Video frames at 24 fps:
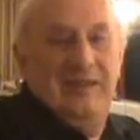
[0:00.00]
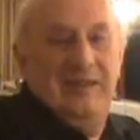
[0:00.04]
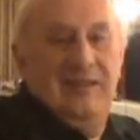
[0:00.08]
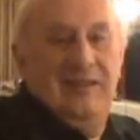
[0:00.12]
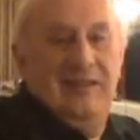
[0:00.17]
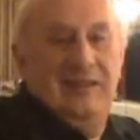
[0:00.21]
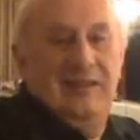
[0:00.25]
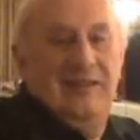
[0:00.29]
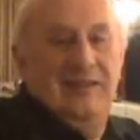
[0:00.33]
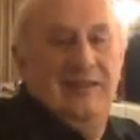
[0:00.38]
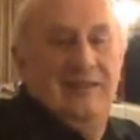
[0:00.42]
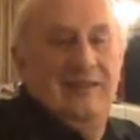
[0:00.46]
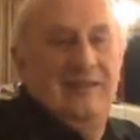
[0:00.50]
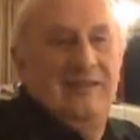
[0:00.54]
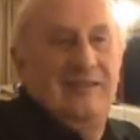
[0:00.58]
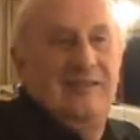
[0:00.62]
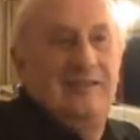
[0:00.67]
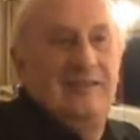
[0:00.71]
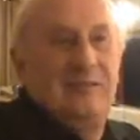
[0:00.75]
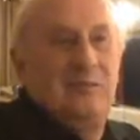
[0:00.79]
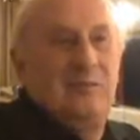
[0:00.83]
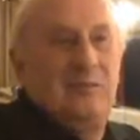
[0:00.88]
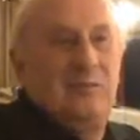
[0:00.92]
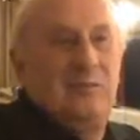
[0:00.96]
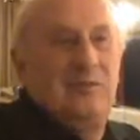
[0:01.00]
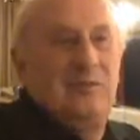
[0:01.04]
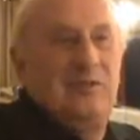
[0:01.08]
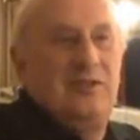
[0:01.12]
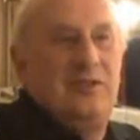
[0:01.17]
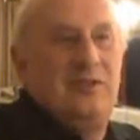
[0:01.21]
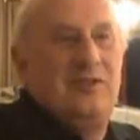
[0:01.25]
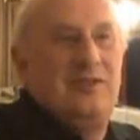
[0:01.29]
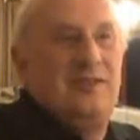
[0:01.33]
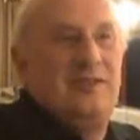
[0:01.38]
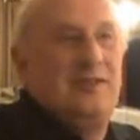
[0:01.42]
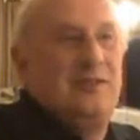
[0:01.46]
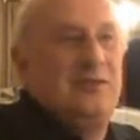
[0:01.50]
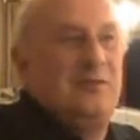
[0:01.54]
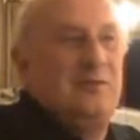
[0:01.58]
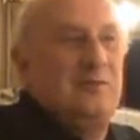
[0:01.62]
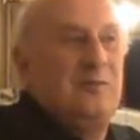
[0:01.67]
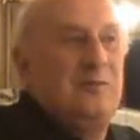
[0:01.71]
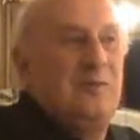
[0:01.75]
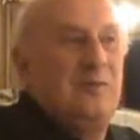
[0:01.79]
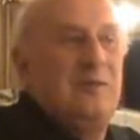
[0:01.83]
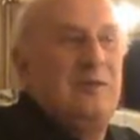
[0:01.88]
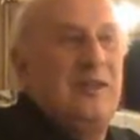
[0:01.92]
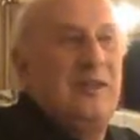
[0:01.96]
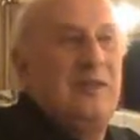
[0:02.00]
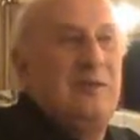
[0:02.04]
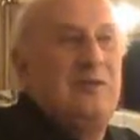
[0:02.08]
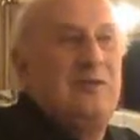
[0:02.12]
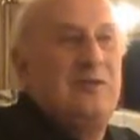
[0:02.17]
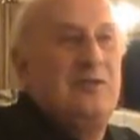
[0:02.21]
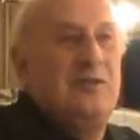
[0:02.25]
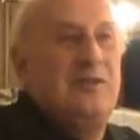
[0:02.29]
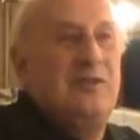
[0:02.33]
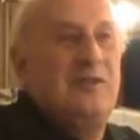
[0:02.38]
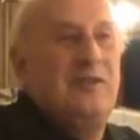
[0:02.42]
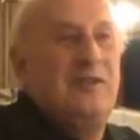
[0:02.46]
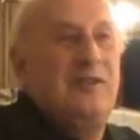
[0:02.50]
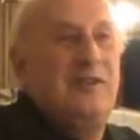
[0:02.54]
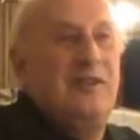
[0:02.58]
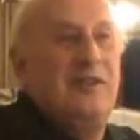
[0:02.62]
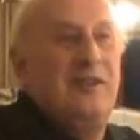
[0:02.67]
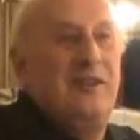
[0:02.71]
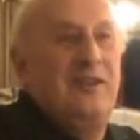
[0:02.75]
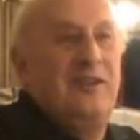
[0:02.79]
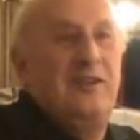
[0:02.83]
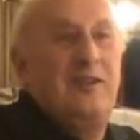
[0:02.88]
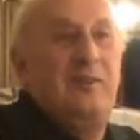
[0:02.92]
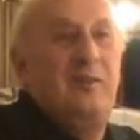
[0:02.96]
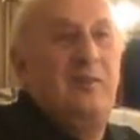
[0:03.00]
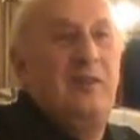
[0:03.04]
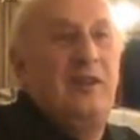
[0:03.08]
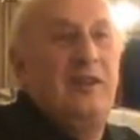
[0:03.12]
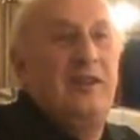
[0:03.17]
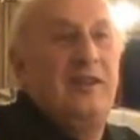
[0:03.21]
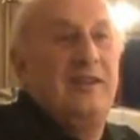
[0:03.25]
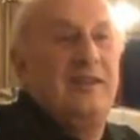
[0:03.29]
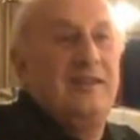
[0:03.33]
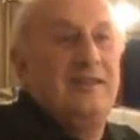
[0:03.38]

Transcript: And he said, with all these things, all we want now is the curtain line to break.